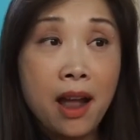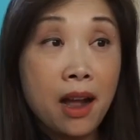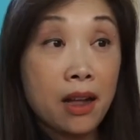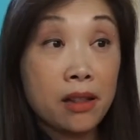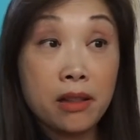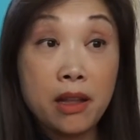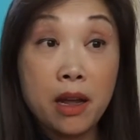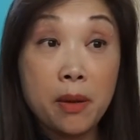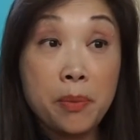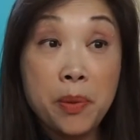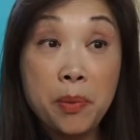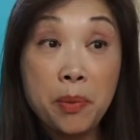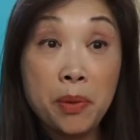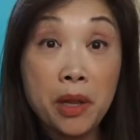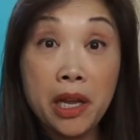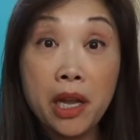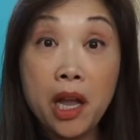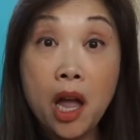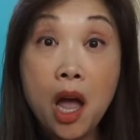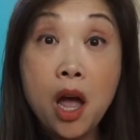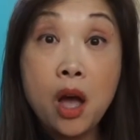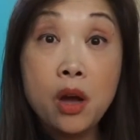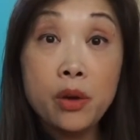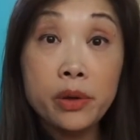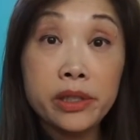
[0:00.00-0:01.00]
A lot of people are like,
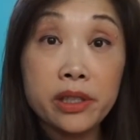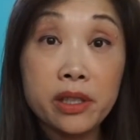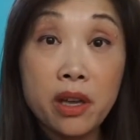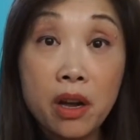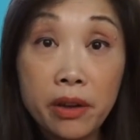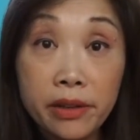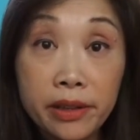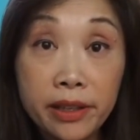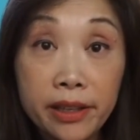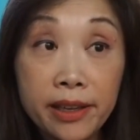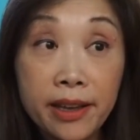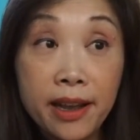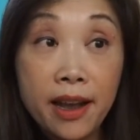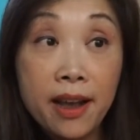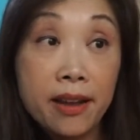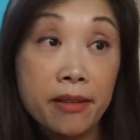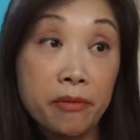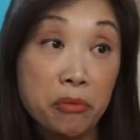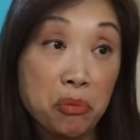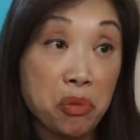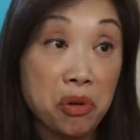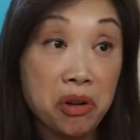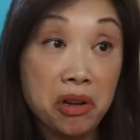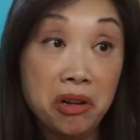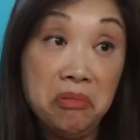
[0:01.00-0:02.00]
oh, it's all in the
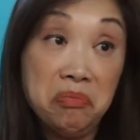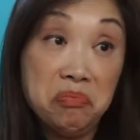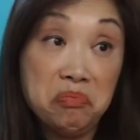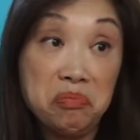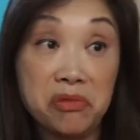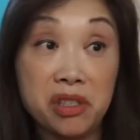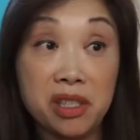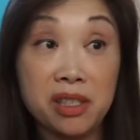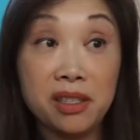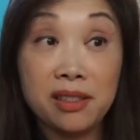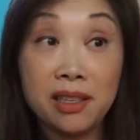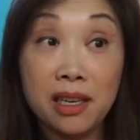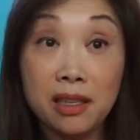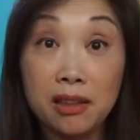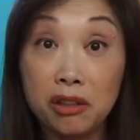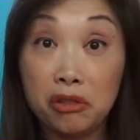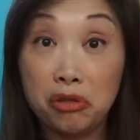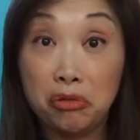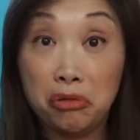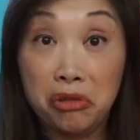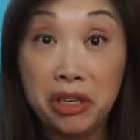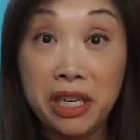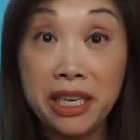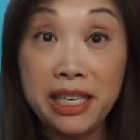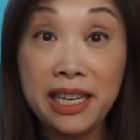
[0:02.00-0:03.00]
gut. Well, she's done
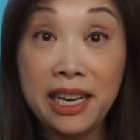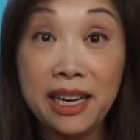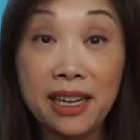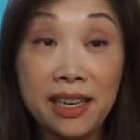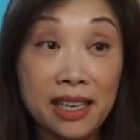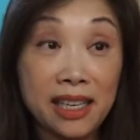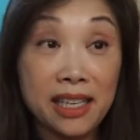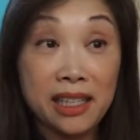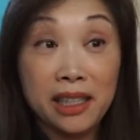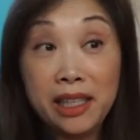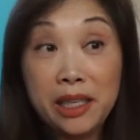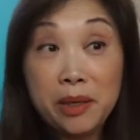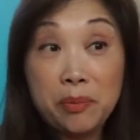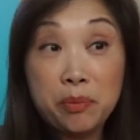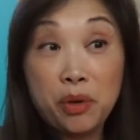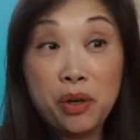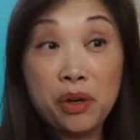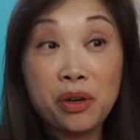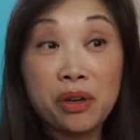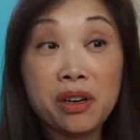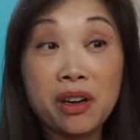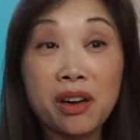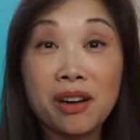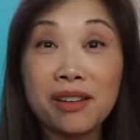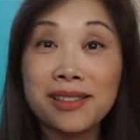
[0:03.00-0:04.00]
three gut healing
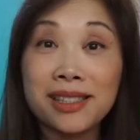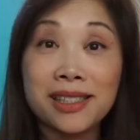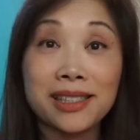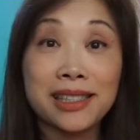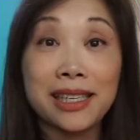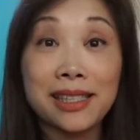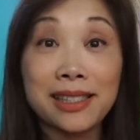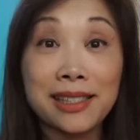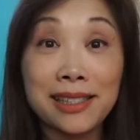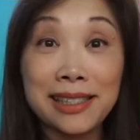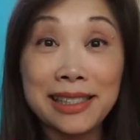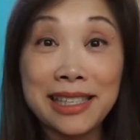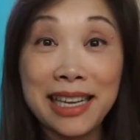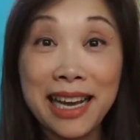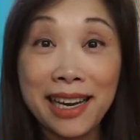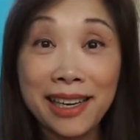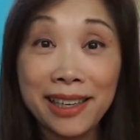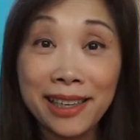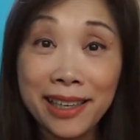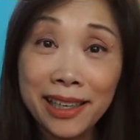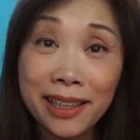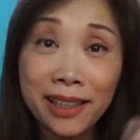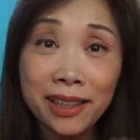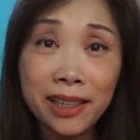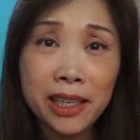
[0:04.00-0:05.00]
protocols. Does
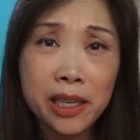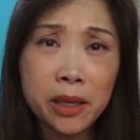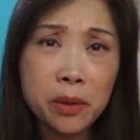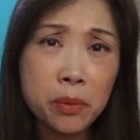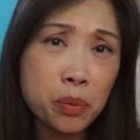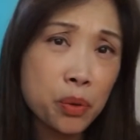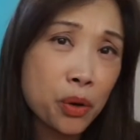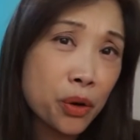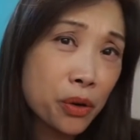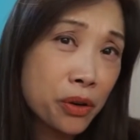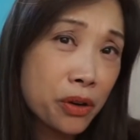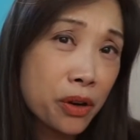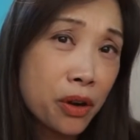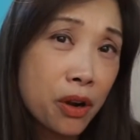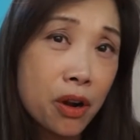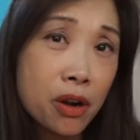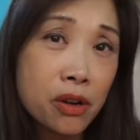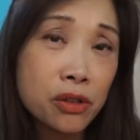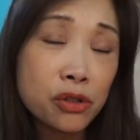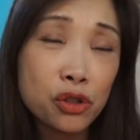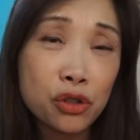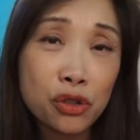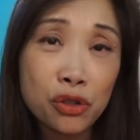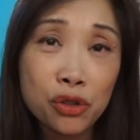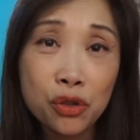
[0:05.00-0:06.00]
gut healing
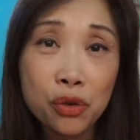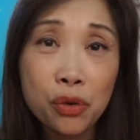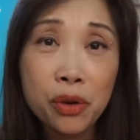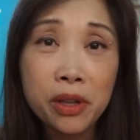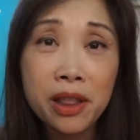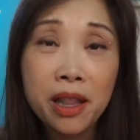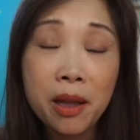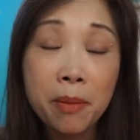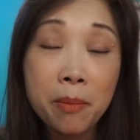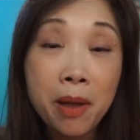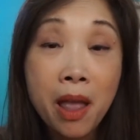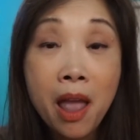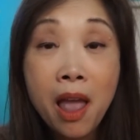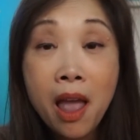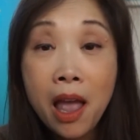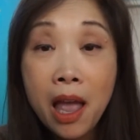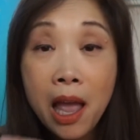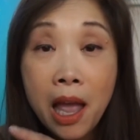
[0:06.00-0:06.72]
protocols, just doing them,